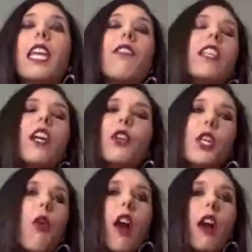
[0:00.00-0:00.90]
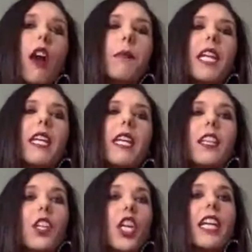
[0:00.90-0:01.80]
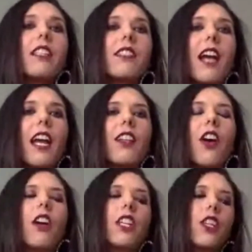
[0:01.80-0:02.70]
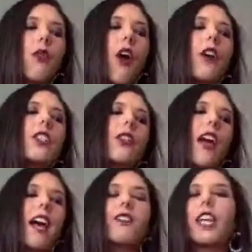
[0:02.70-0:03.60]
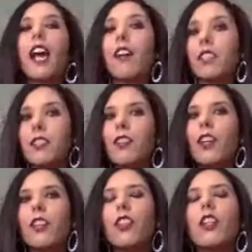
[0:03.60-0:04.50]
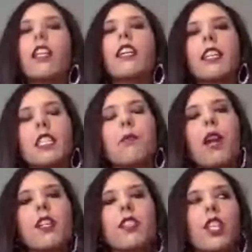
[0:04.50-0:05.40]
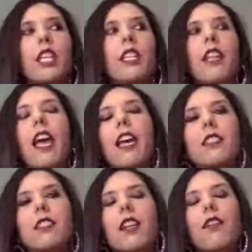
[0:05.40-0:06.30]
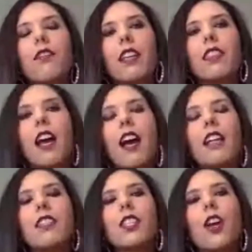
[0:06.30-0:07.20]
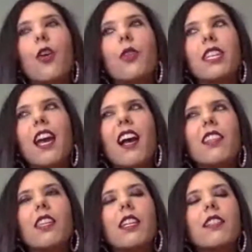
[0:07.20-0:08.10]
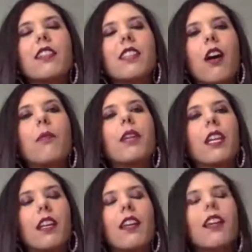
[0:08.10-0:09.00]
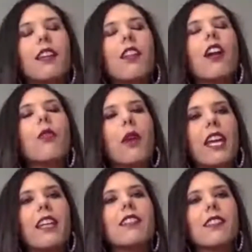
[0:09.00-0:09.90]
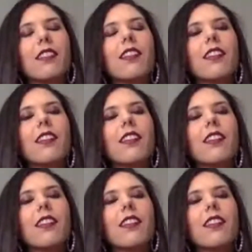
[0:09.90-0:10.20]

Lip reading: even though you are speaking and there is dialogue, you also have to have a certain look and expression and stuff like that. So yeah, I think it does help me in a lot of ways.